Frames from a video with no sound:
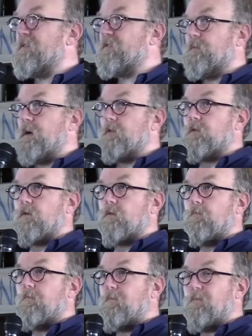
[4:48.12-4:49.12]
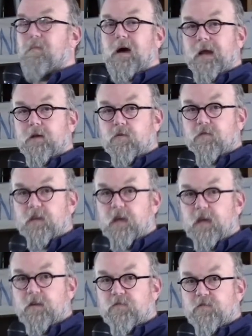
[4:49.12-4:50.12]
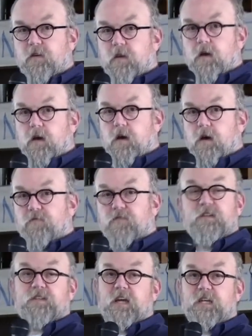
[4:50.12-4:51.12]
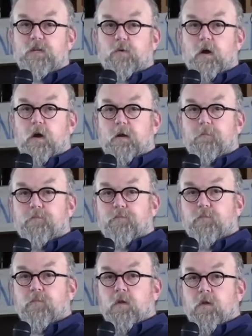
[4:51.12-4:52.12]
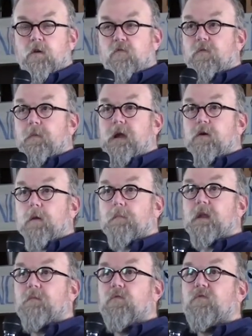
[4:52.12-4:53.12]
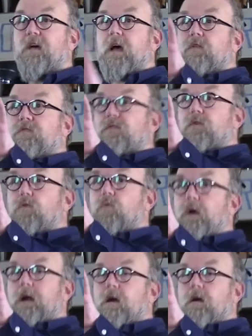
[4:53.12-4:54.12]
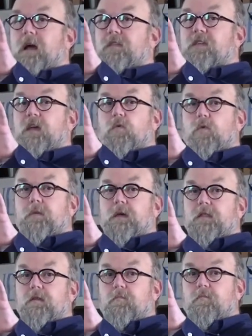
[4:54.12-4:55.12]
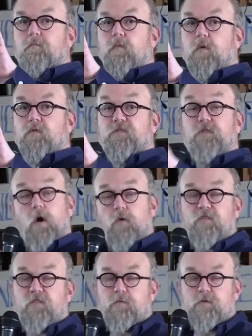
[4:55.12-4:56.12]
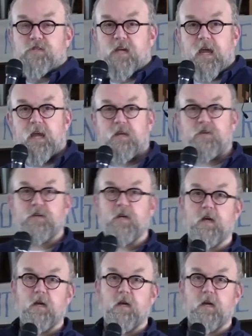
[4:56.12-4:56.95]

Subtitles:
some other minor things for the sanctuary. From here, I'm going to move out to where I think will be the most noticeable change